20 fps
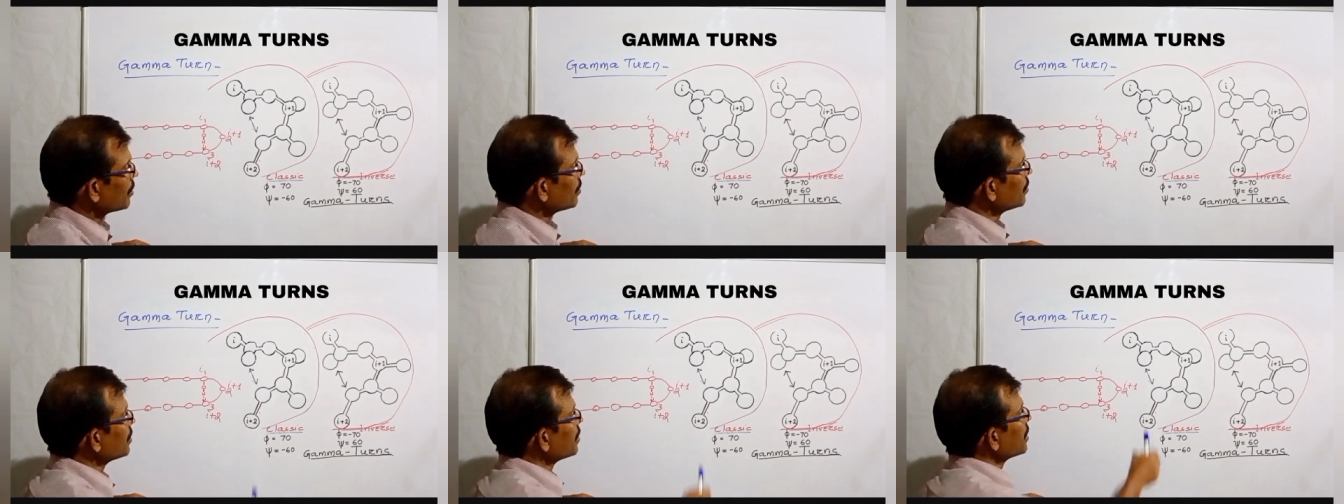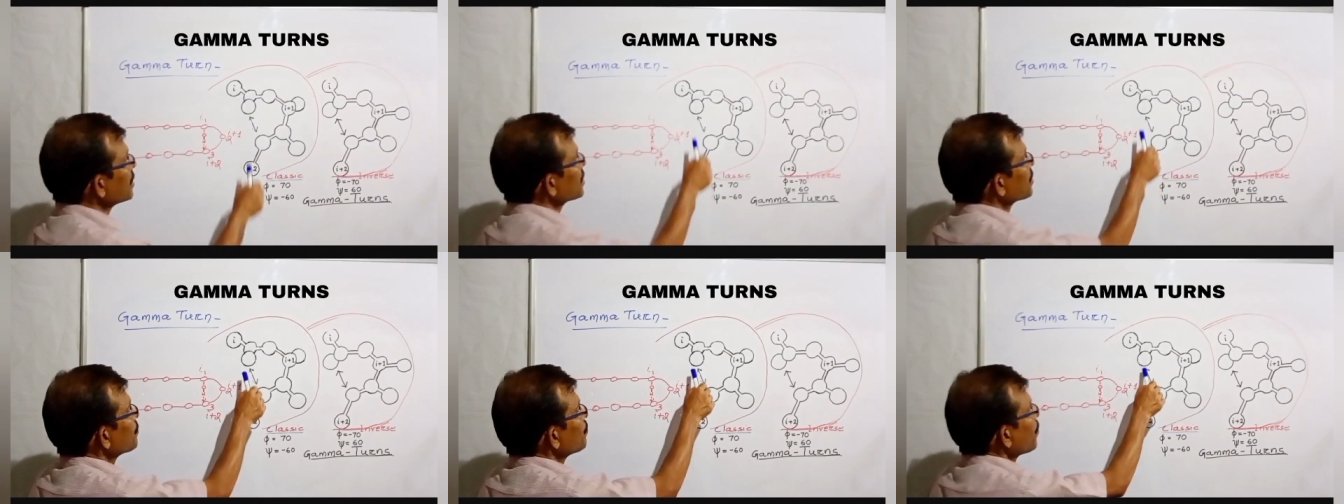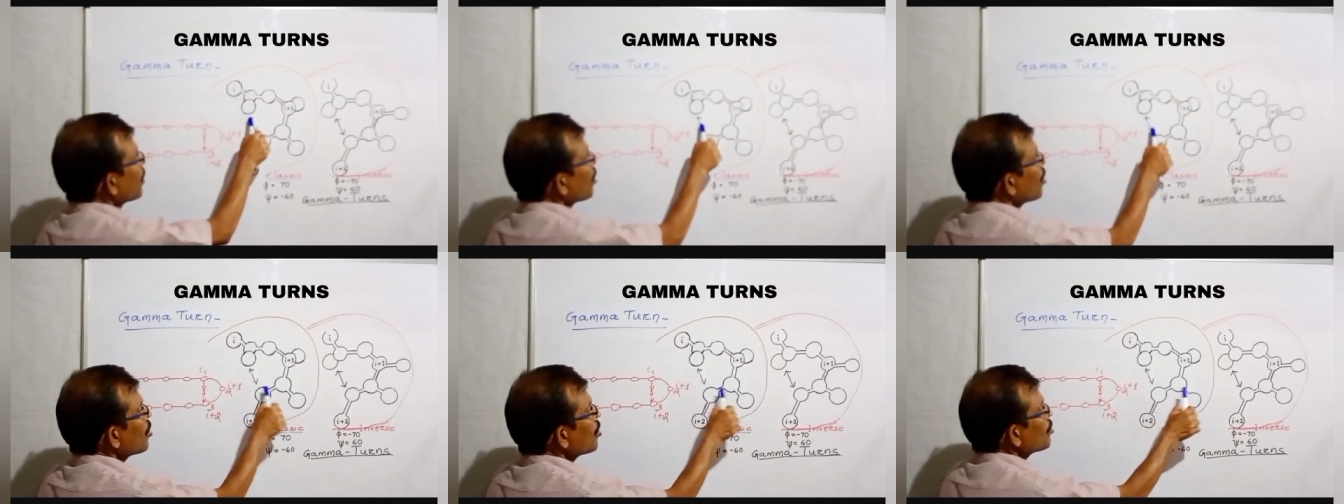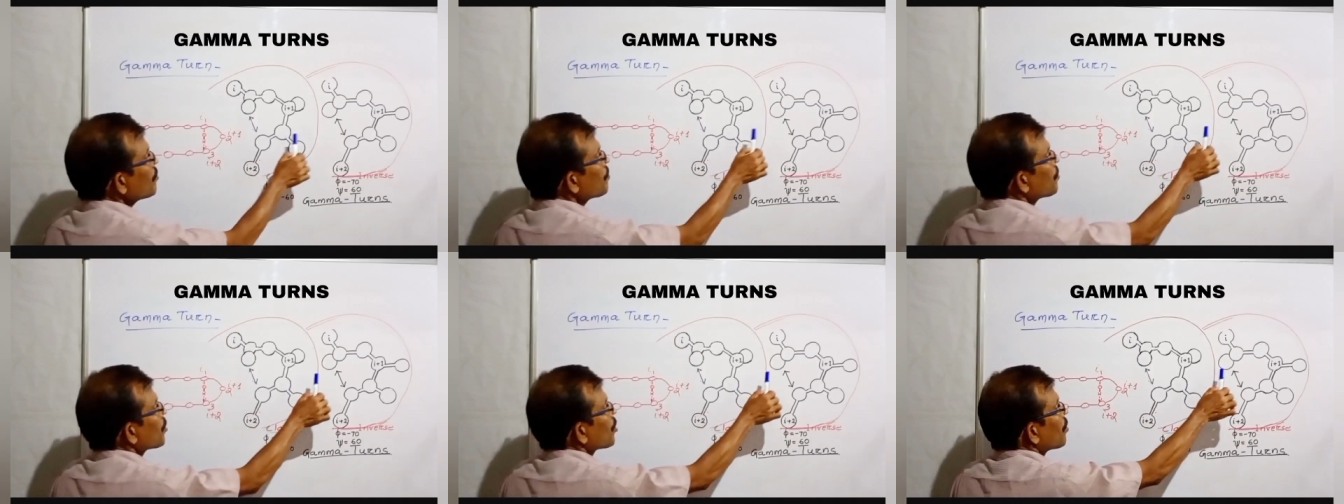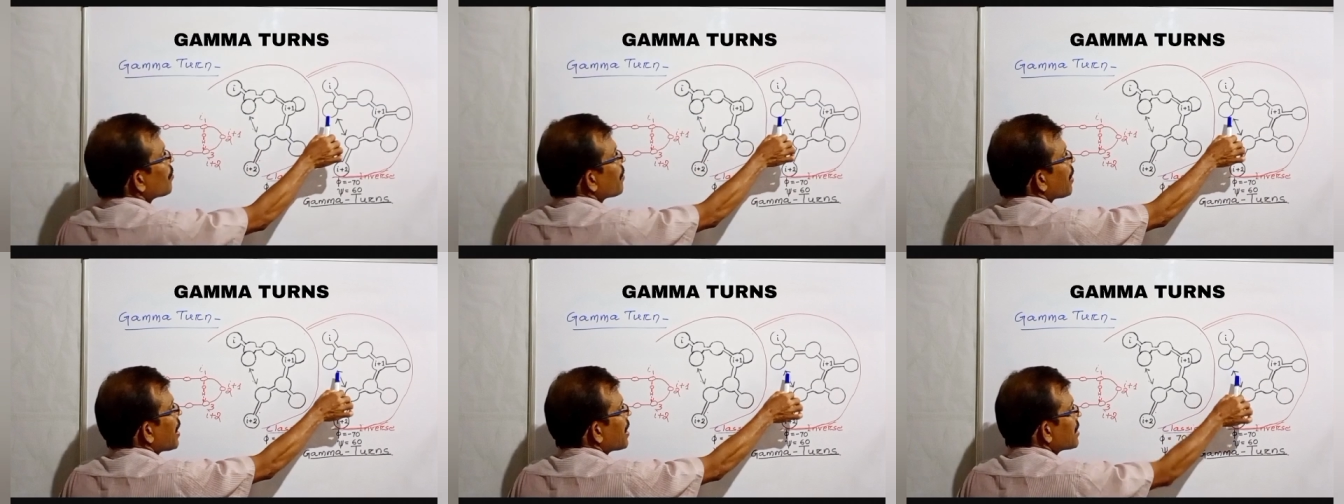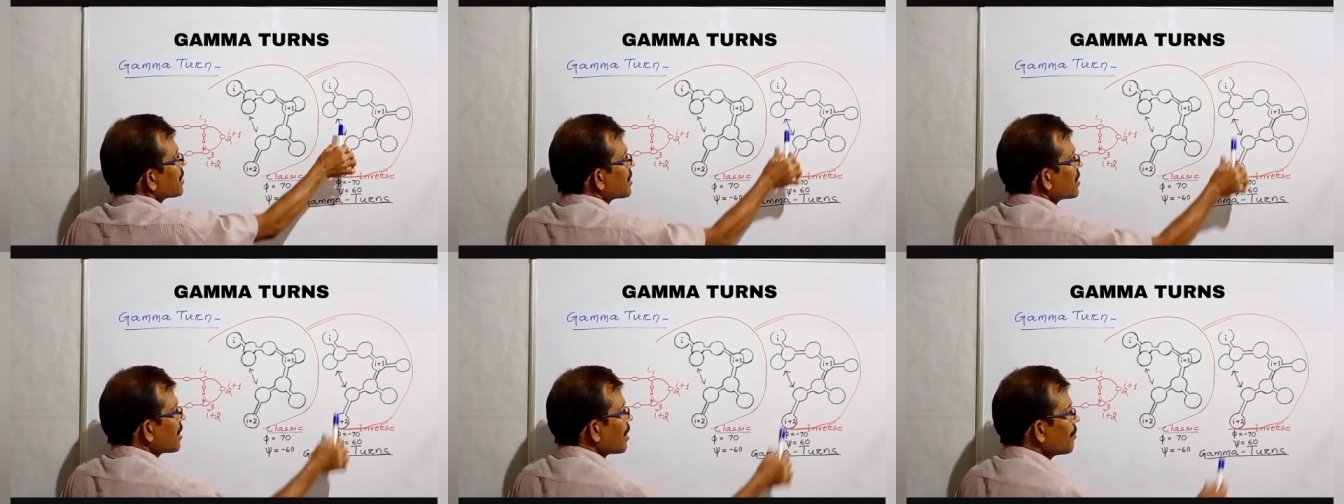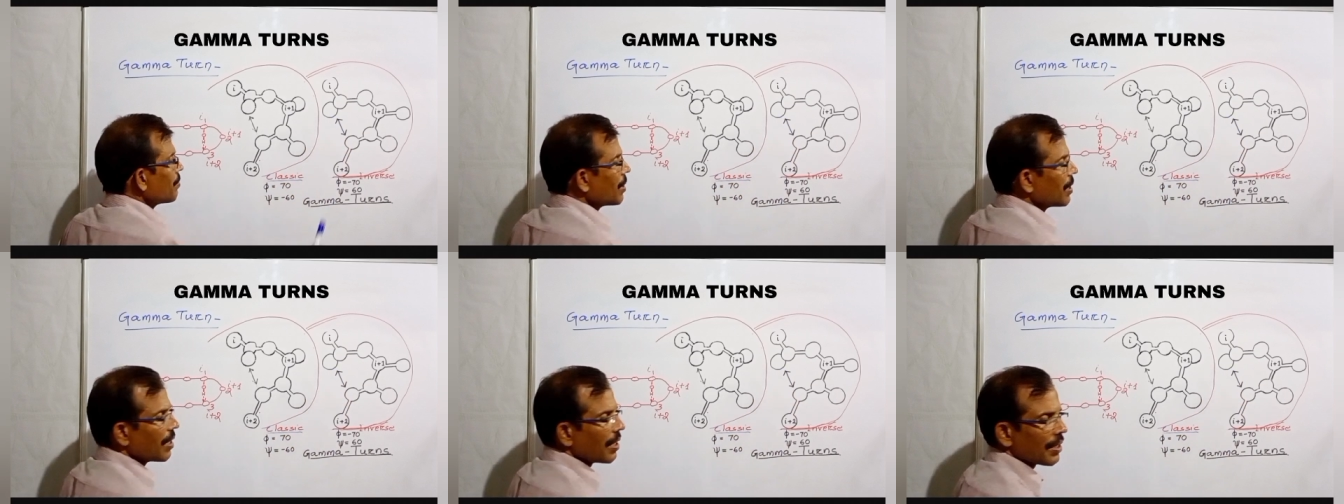This bond provides
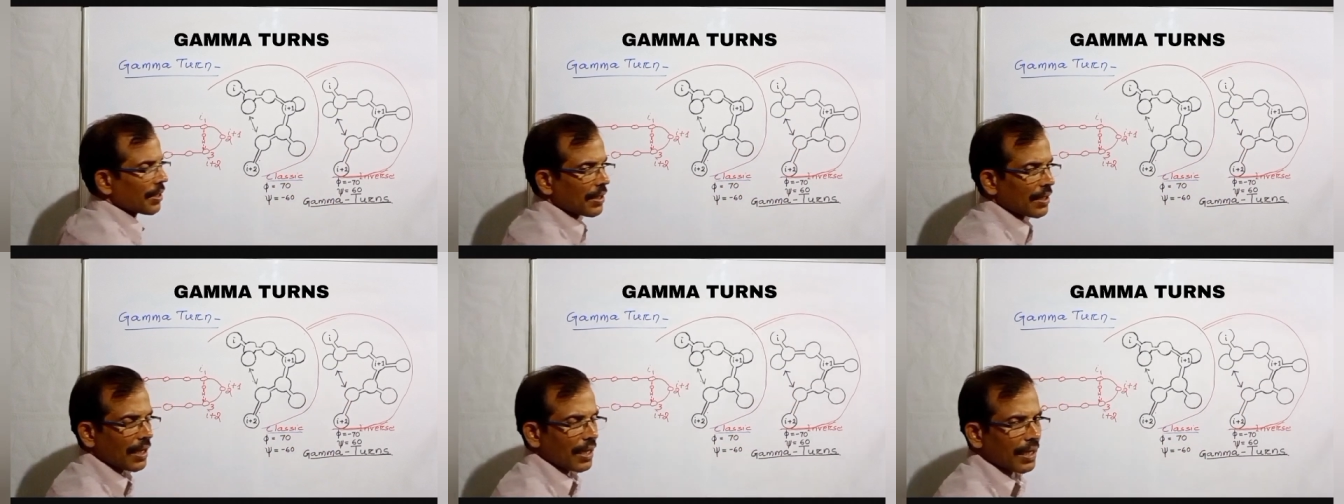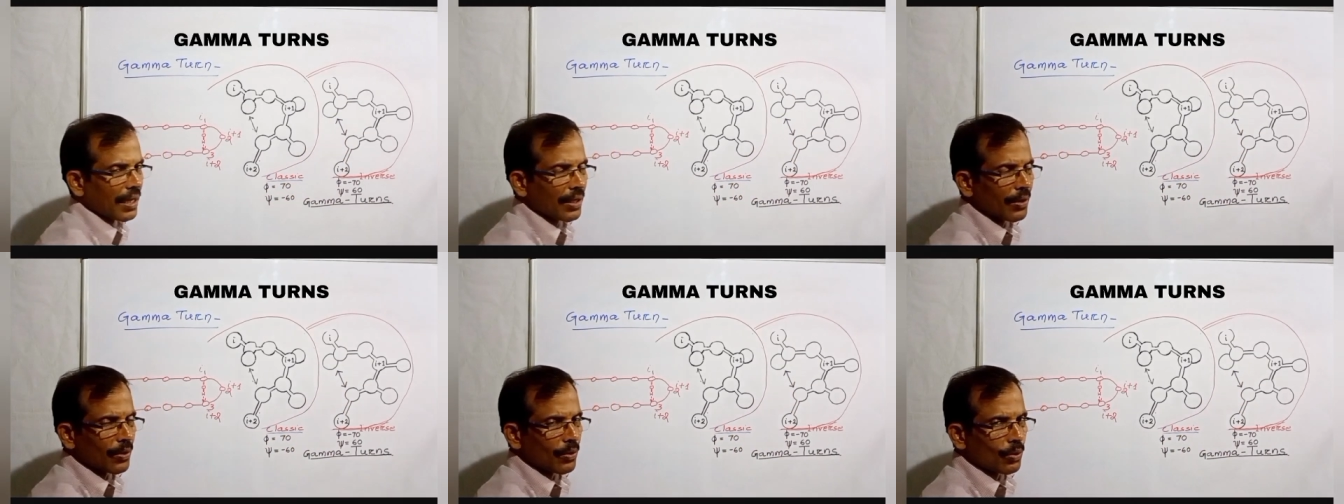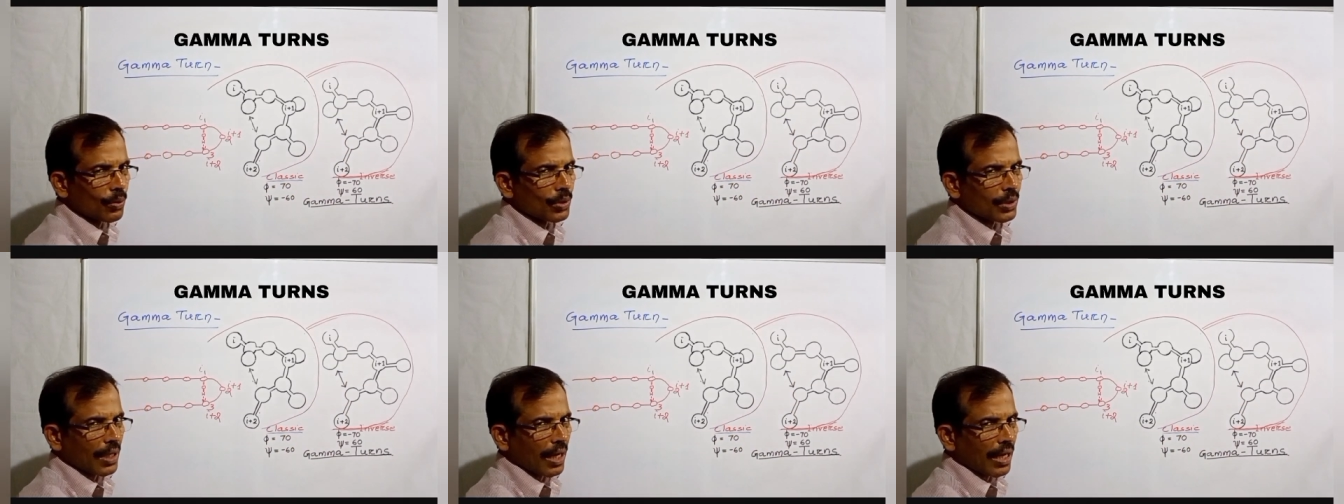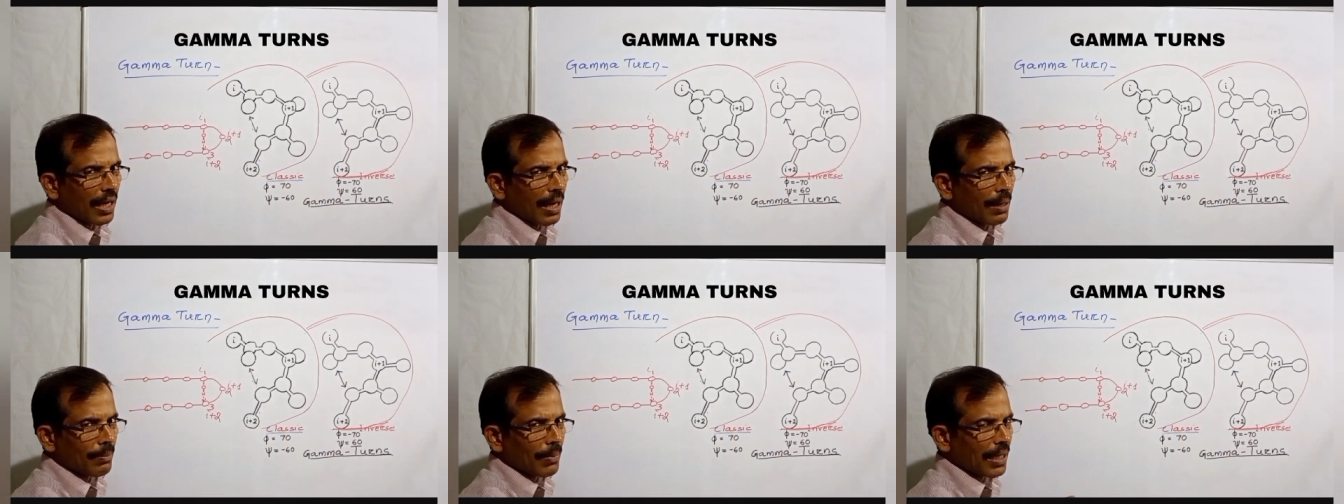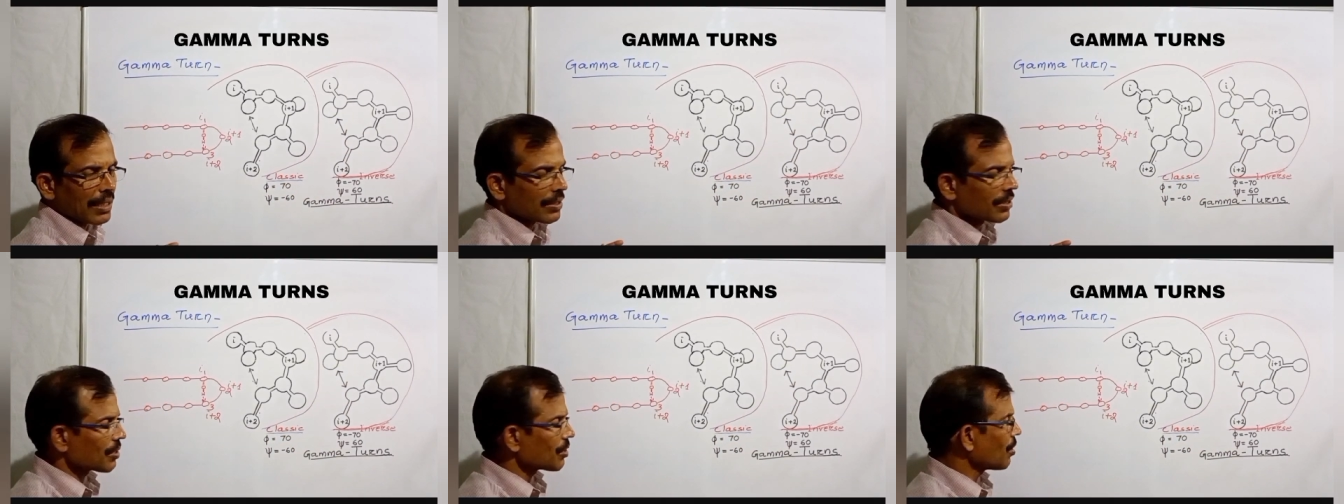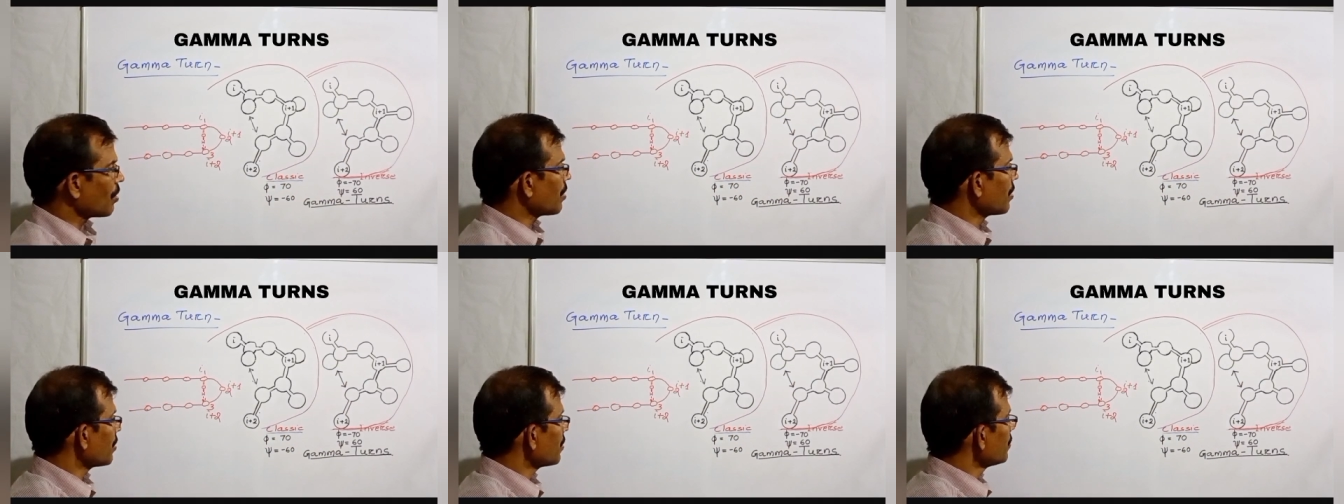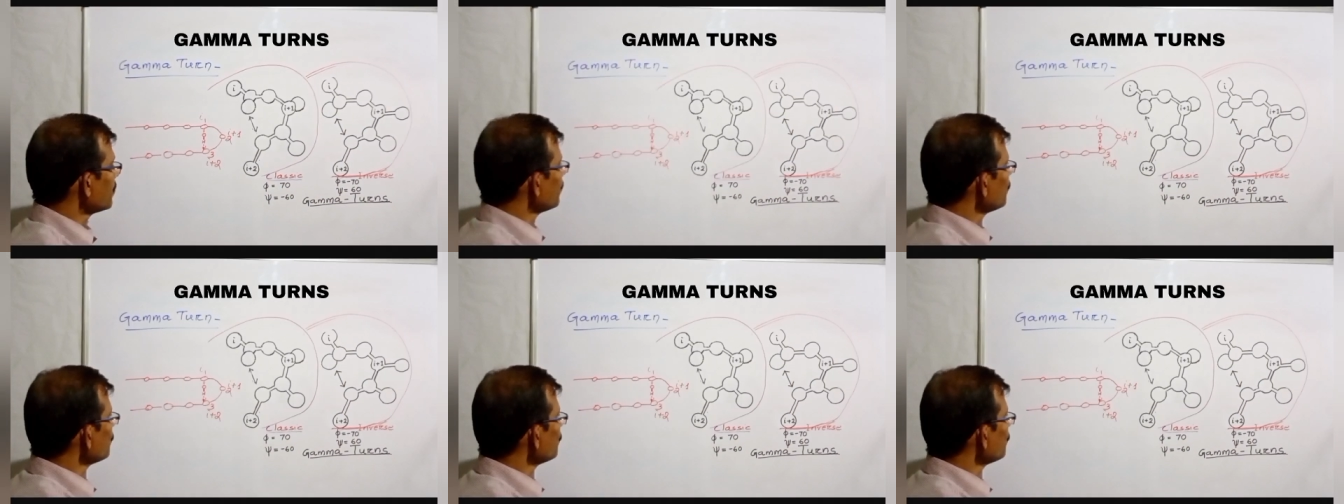stability to the gamma tone.